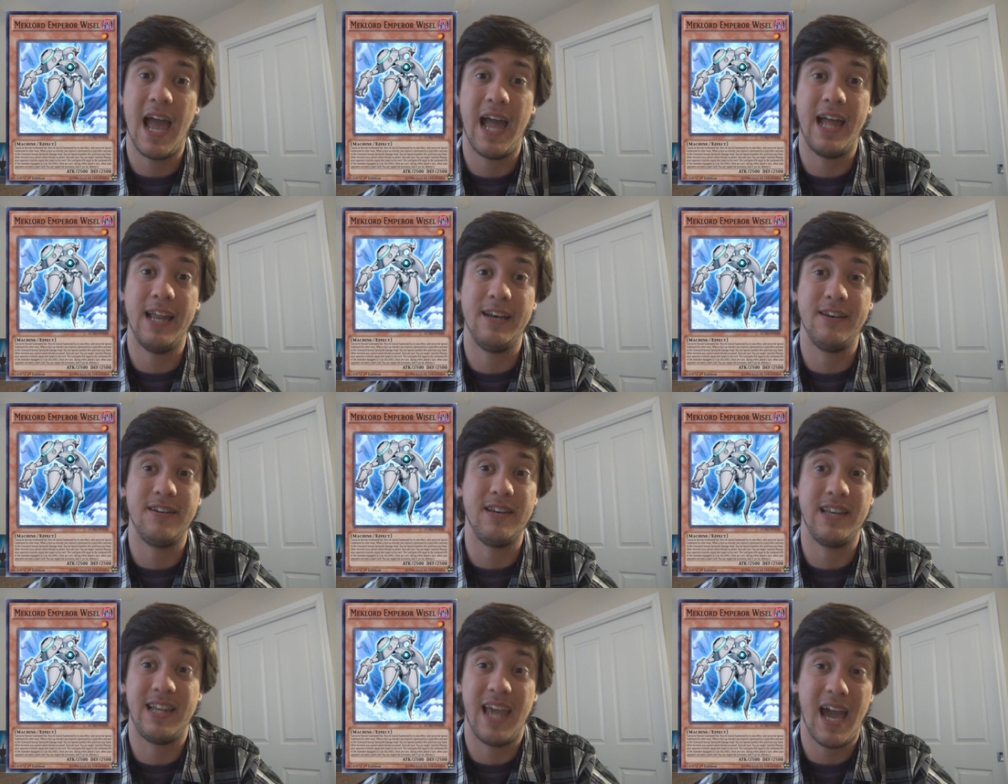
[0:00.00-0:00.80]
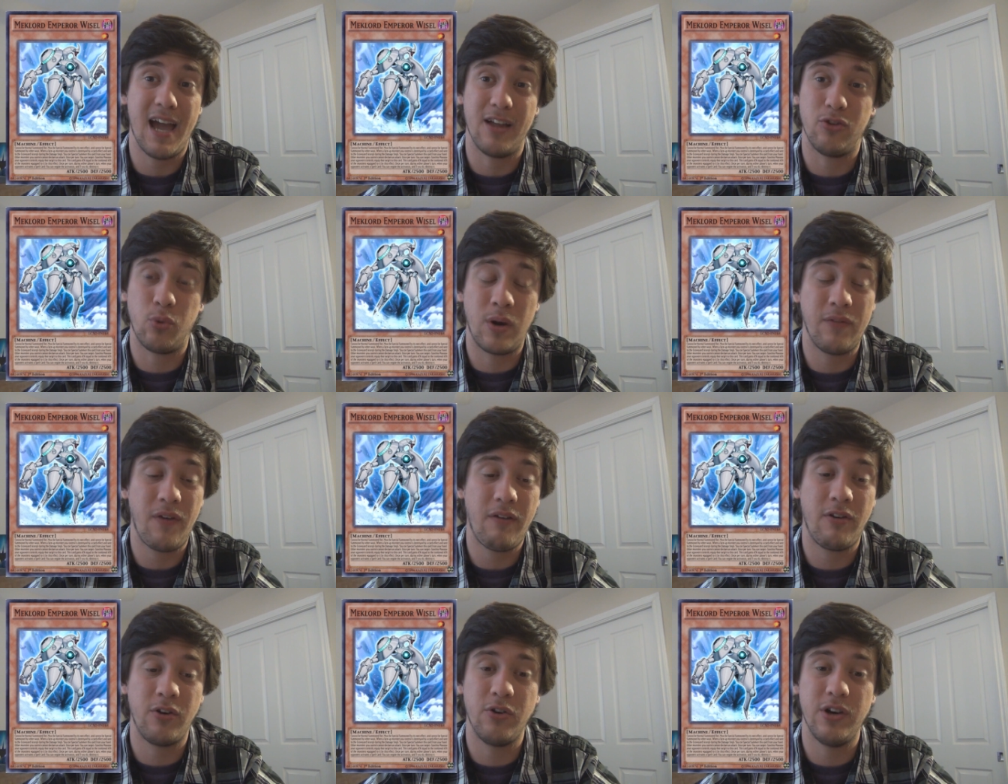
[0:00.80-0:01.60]
And yeah,
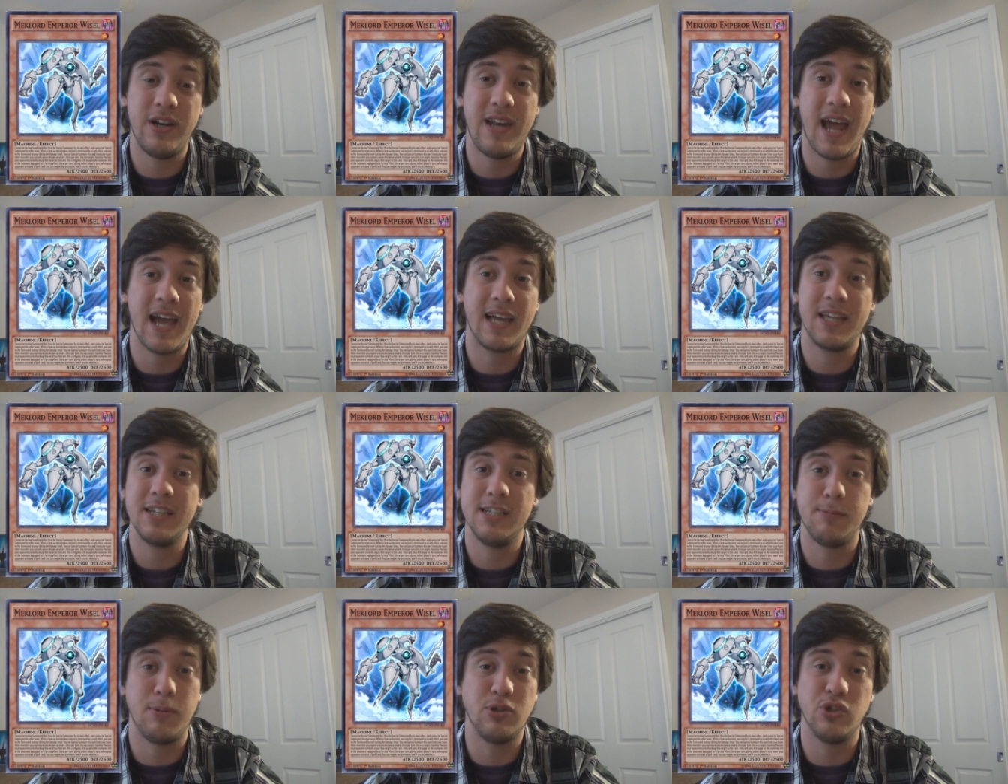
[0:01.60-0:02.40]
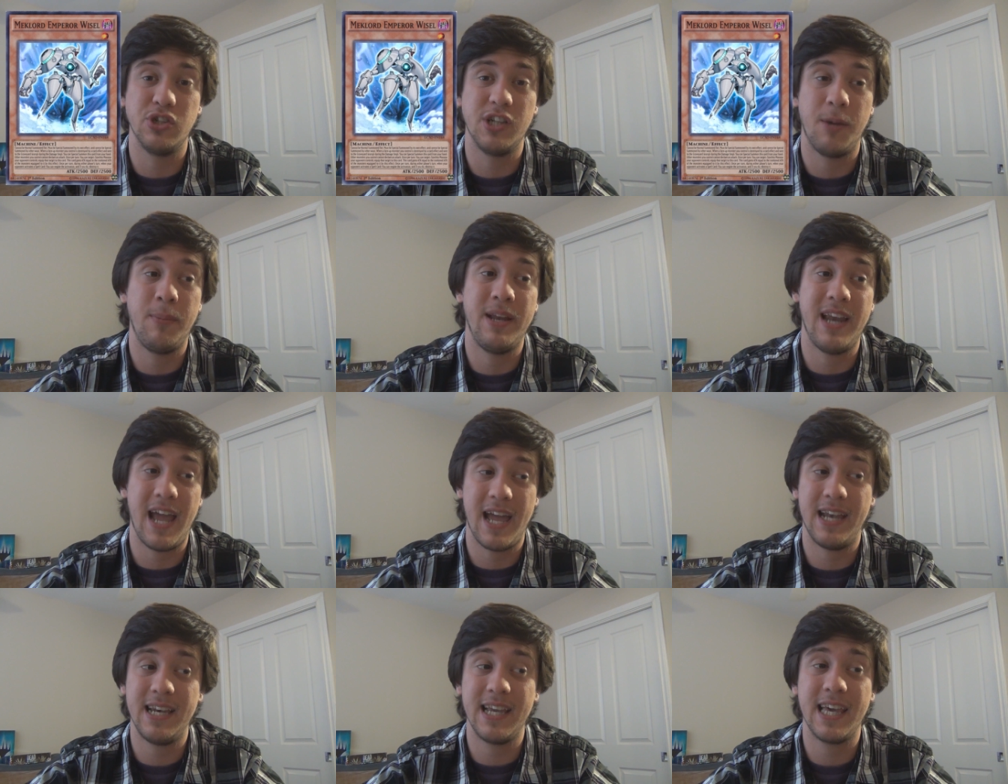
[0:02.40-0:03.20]
twenty-five hundred attack, special summon,
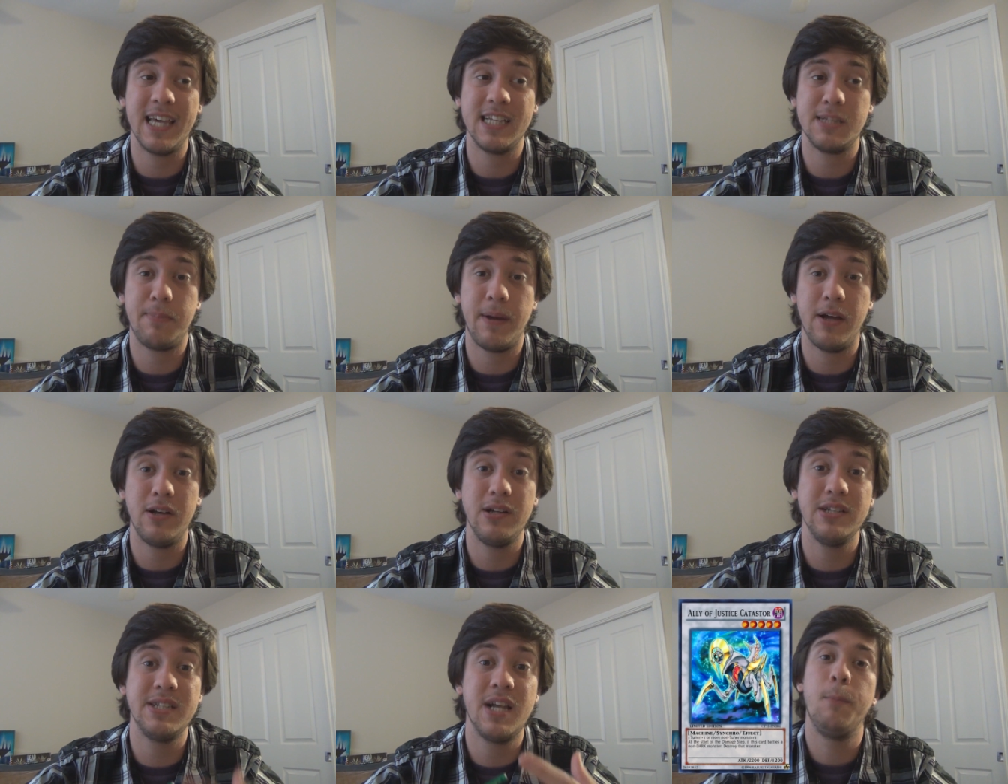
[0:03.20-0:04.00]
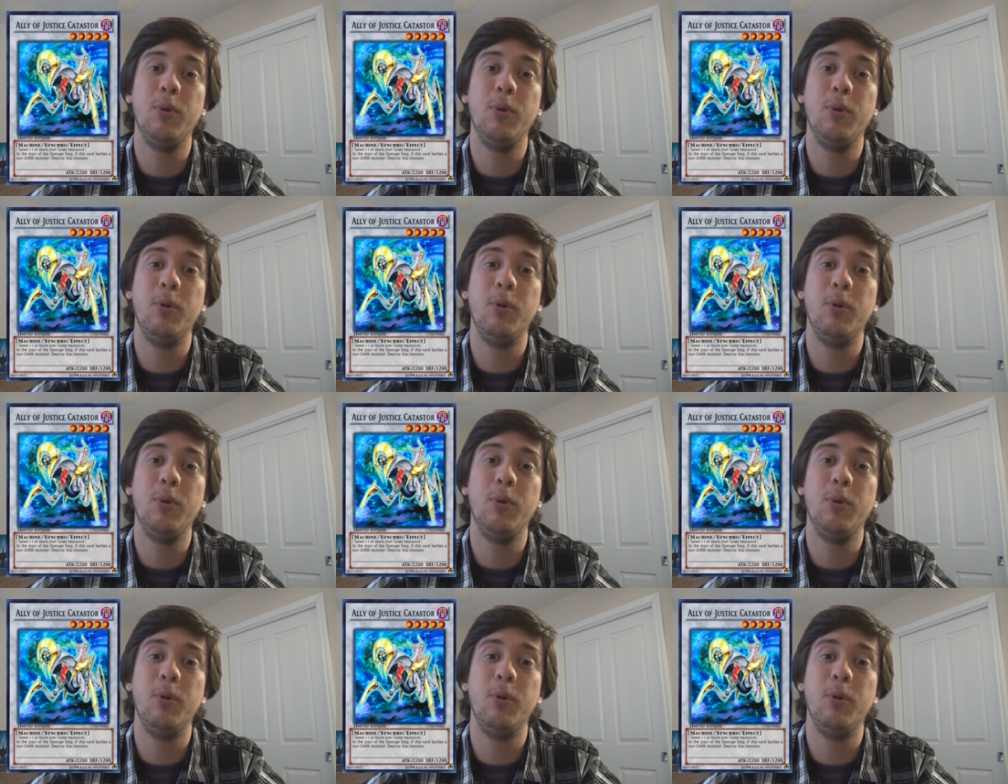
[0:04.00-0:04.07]
and negate spells.